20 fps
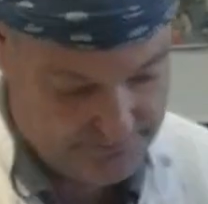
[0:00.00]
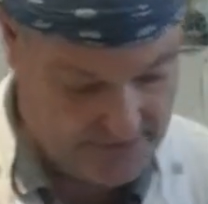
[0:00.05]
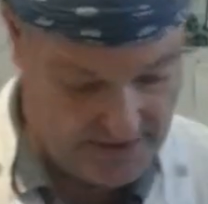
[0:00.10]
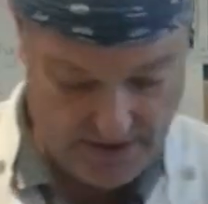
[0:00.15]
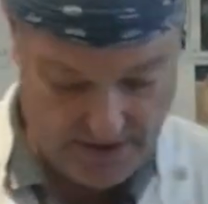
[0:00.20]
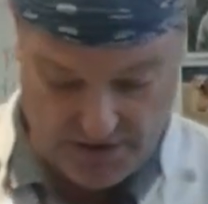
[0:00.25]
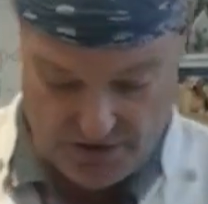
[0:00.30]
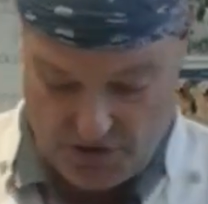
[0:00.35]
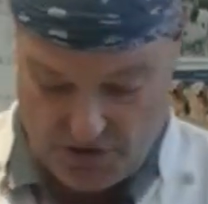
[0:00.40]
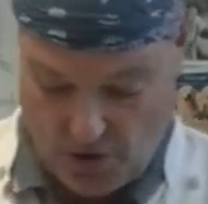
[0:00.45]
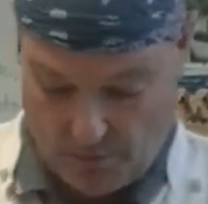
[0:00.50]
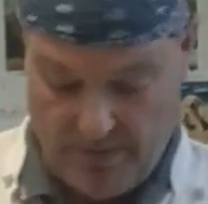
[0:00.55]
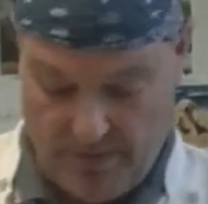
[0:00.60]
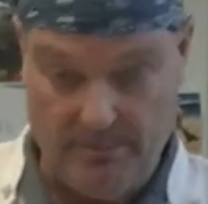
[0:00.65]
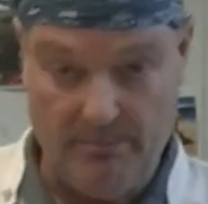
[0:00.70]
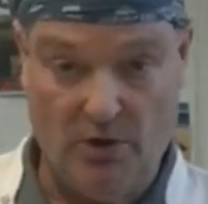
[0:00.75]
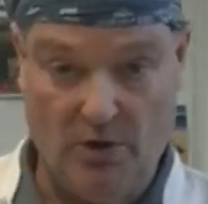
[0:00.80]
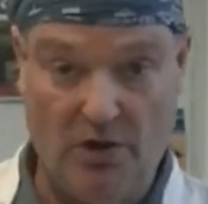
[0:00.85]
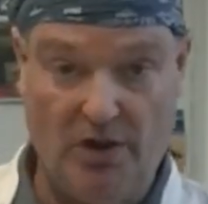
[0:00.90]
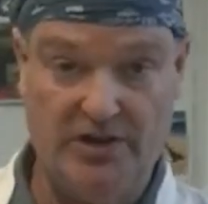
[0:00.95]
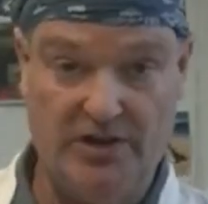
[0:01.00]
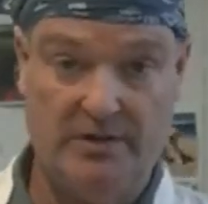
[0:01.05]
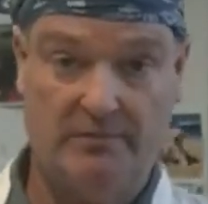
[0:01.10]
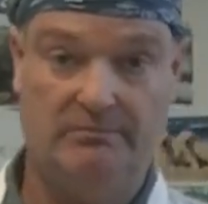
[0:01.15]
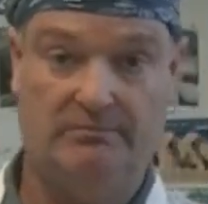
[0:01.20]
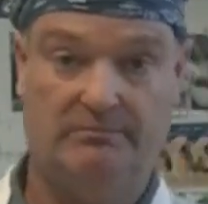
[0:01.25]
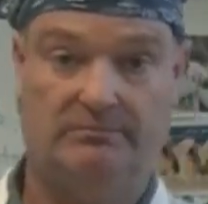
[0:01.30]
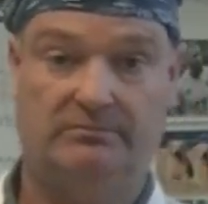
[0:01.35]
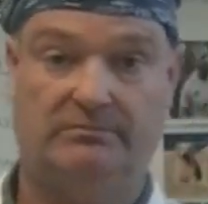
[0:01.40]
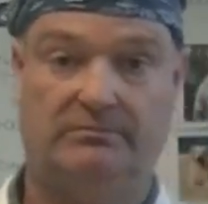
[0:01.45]
Chopping board.
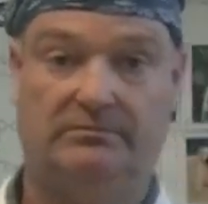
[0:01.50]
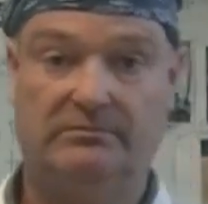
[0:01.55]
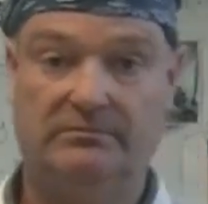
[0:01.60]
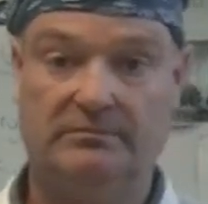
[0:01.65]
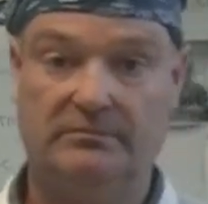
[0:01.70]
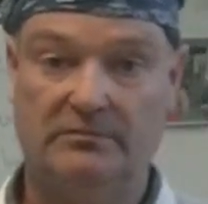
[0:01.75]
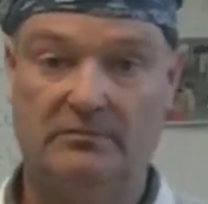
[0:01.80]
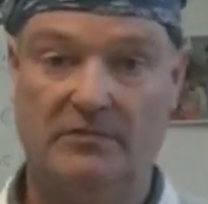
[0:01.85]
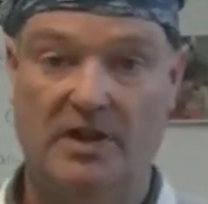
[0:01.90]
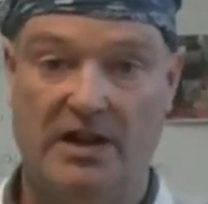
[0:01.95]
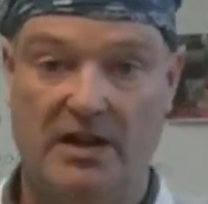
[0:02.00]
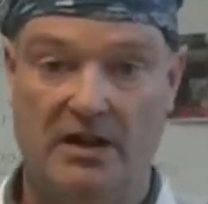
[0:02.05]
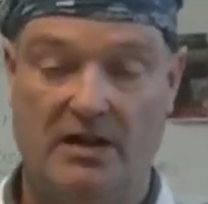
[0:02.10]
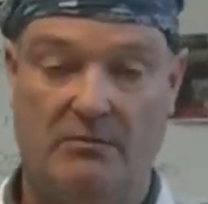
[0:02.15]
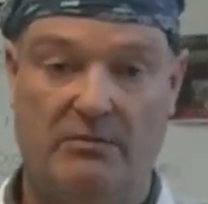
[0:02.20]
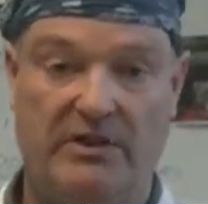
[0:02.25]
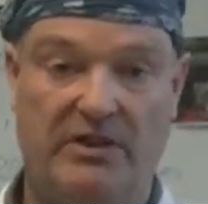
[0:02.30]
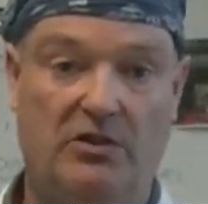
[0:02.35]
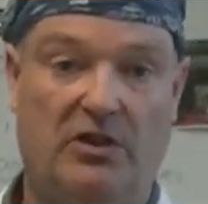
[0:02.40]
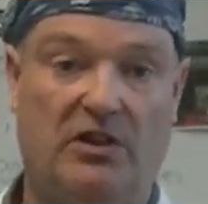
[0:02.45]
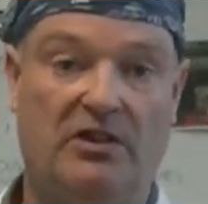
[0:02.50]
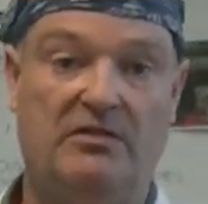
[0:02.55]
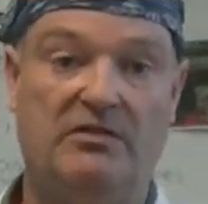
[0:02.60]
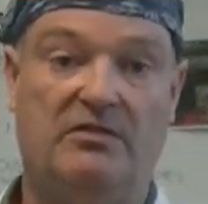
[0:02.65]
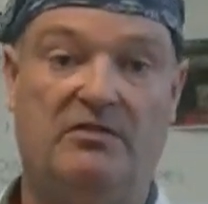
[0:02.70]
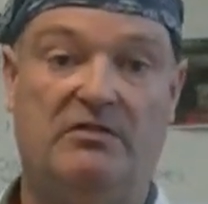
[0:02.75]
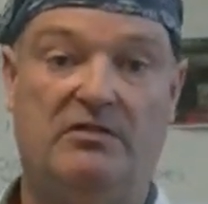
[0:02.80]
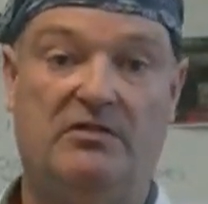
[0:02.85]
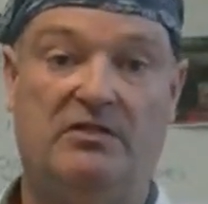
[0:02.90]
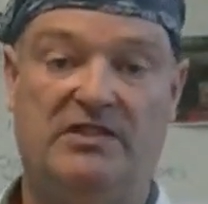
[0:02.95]
We've got
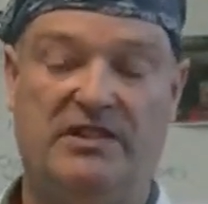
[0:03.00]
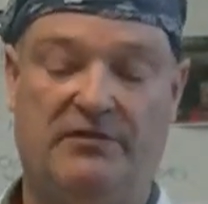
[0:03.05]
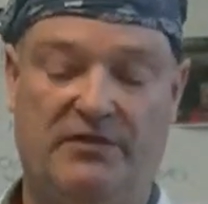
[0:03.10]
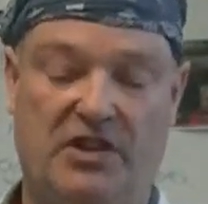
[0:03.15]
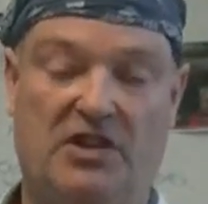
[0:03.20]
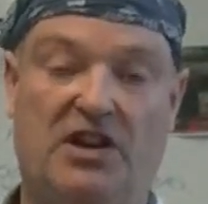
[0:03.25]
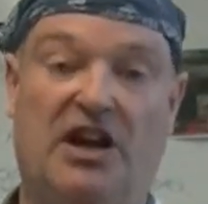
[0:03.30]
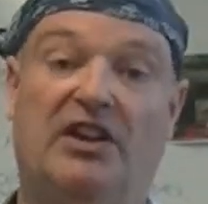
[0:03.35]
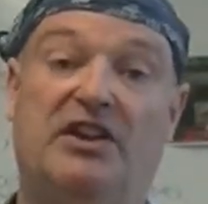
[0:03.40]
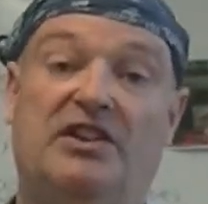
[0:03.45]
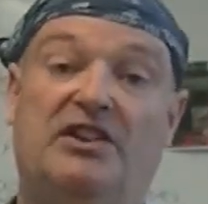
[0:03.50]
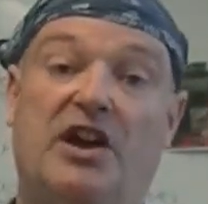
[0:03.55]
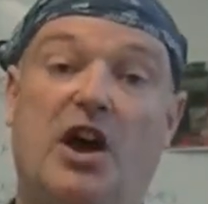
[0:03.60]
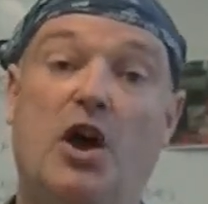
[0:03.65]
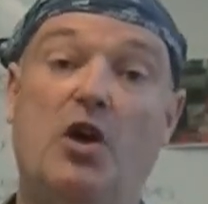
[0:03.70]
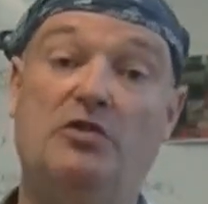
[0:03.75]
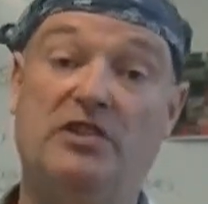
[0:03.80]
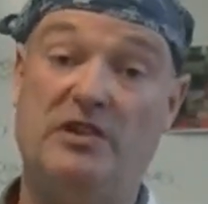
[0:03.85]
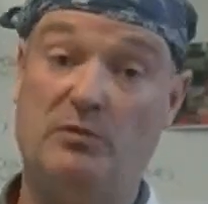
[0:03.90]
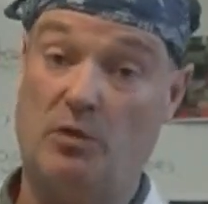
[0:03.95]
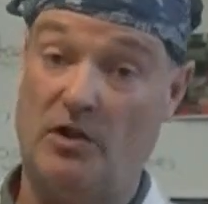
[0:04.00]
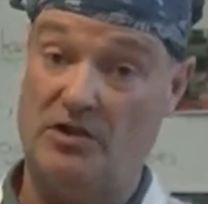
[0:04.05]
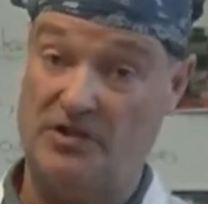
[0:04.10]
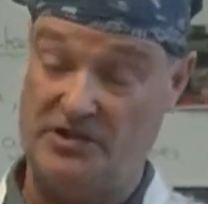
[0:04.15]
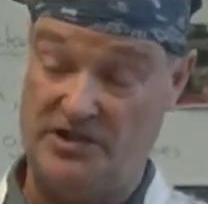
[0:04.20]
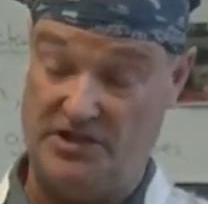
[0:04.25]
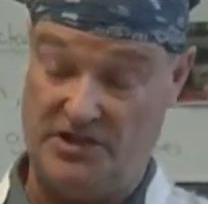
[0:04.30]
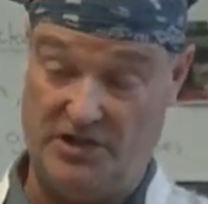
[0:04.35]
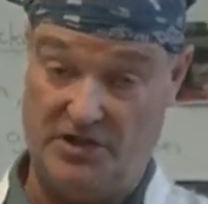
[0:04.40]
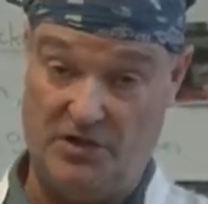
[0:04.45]
different coloured coded
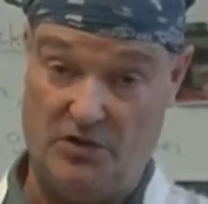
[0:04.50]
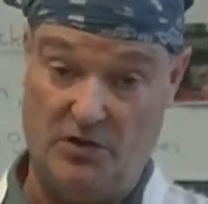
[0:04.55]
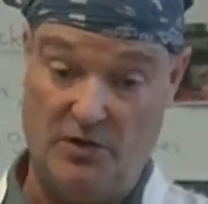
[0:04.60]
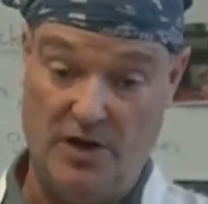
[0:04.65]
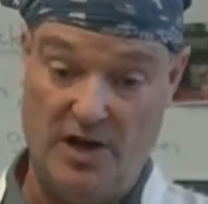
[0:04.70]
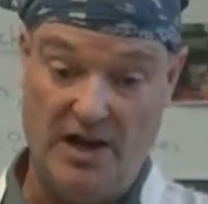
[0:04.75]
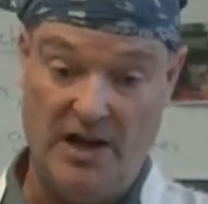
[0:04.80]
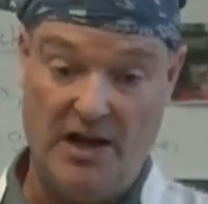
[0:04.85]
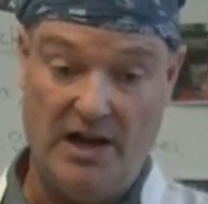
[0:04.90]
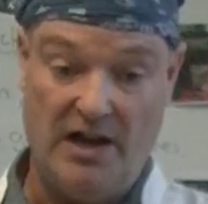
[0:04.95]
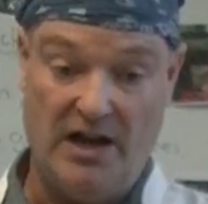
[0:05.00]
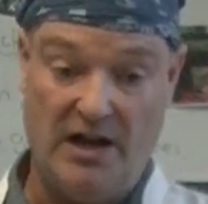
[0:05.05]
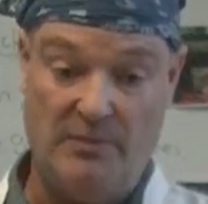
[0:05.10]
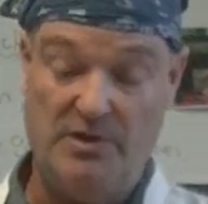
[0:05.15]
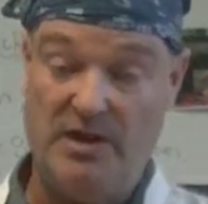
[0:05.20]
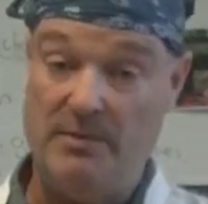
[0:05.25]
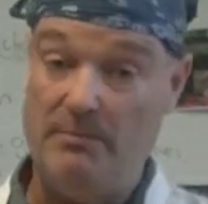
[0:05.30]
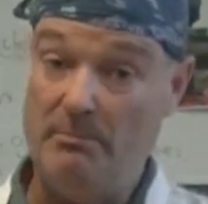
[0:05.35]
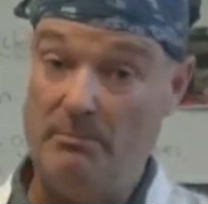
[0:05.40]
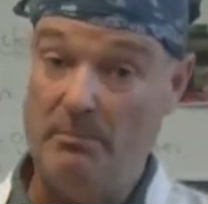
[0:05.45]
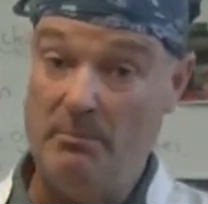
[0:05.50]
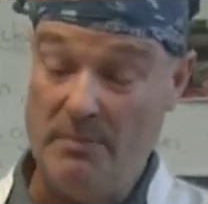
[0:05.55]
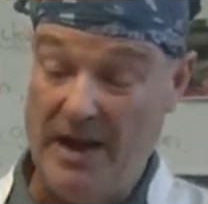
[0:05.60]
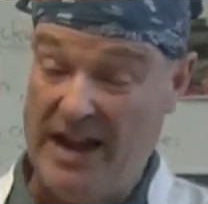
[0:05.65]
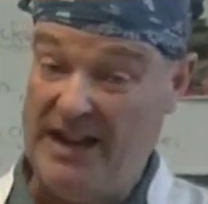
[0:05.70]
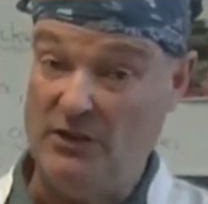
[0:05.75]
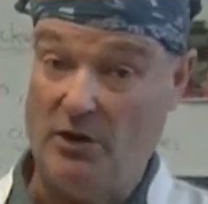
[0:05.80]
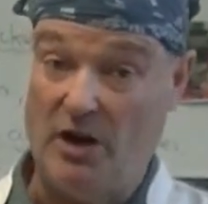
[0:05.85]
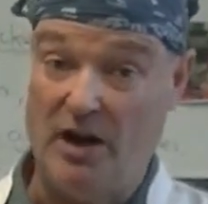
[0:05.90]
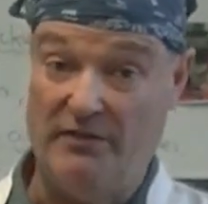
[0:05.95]
ones at school. You
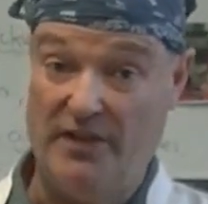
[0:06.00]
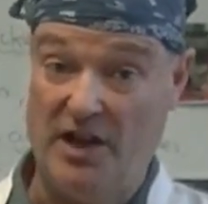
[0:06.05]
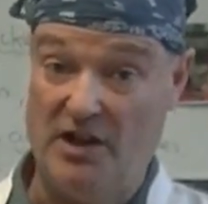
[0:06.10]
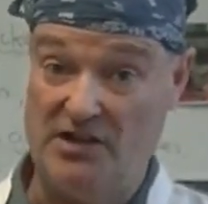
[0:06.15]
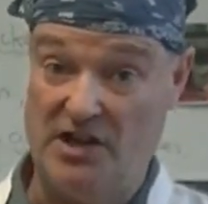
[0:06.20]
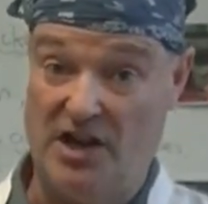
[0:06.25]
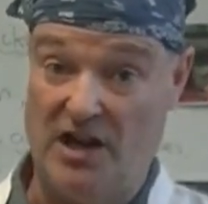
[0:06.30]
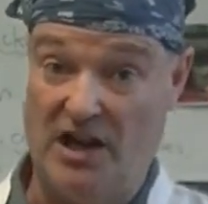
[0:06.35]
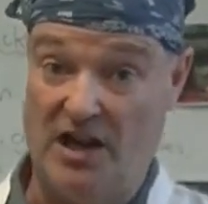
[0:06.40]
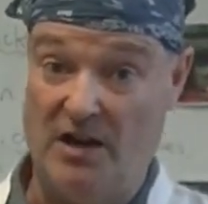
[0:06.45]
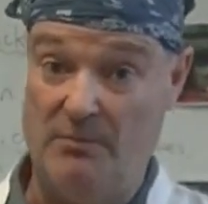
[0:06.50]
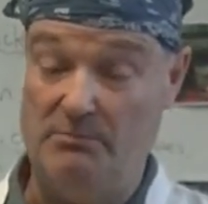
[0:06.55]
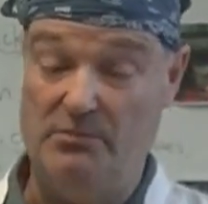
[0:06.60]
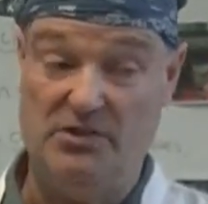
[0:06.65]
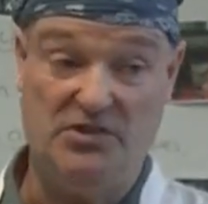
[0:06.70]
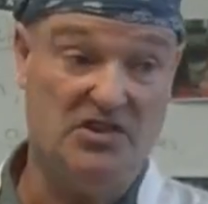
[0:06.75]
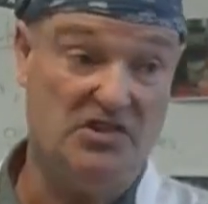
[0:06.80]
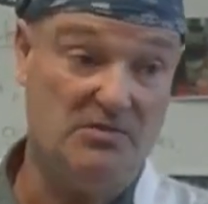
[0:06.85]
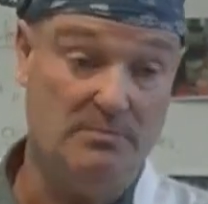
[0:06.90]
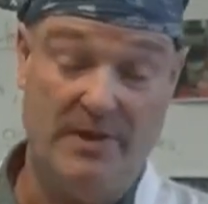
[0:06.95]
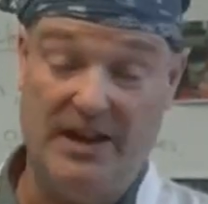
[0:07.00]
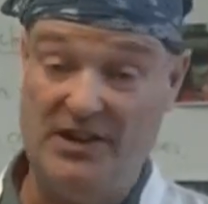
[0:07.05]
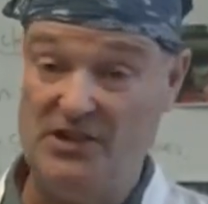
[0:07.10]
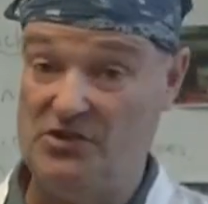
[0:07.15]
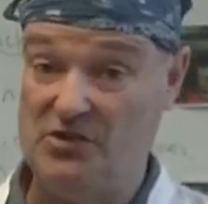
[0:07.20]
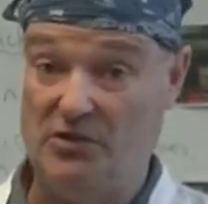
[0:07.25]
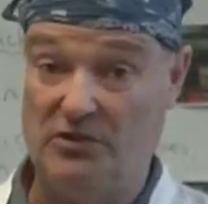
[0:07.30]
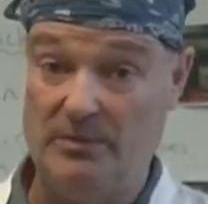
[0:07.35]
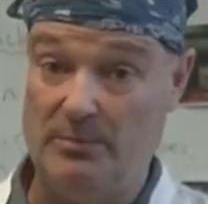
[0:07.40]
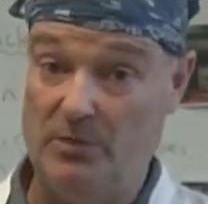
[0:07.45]
may not have those at home, but just make
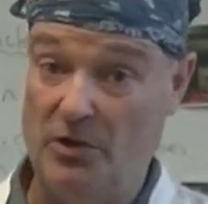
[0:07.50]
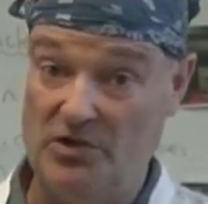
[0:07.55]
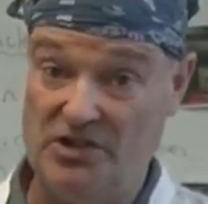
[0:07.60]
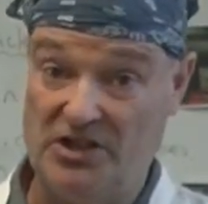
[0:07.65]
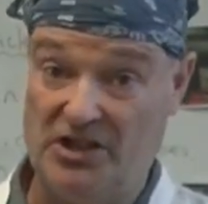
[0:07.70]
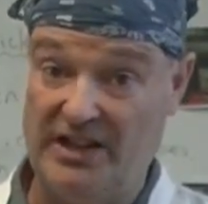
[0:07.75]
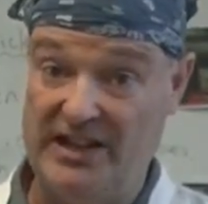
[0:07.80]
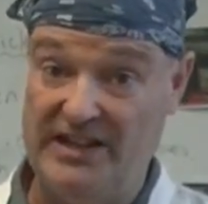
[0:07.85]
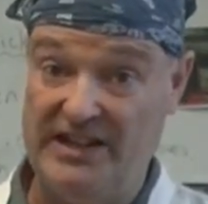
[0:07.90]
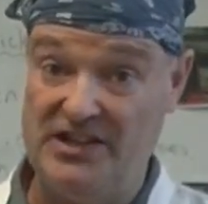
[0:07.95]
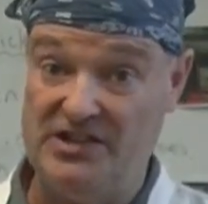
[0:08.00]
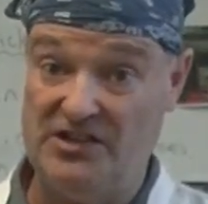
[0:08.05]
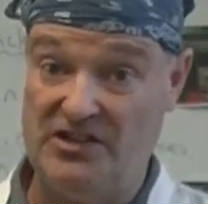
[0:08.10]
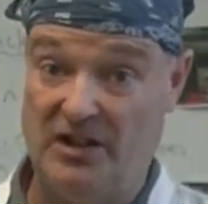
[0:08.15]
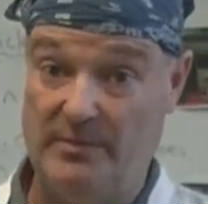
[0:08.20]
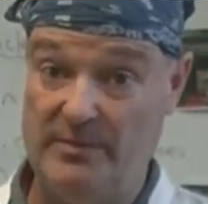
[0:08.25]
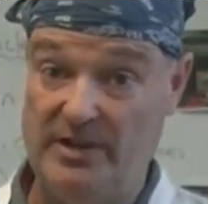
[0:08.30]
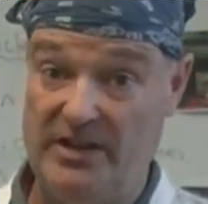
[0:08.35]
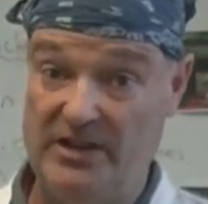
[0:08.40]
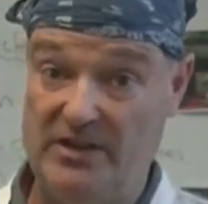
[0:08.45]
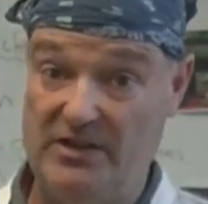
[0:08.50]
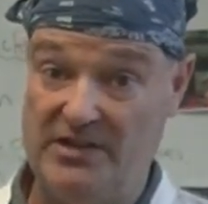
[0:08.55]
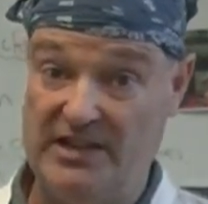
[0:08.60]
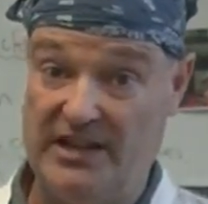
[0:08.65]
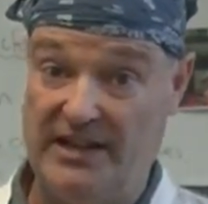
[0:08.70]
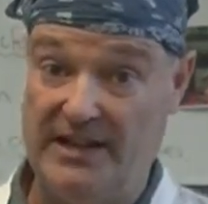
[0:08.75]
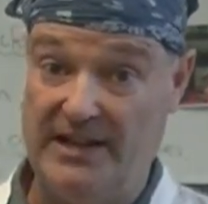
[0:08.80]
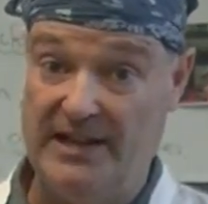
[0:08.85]
sure the board's clean each time you use it.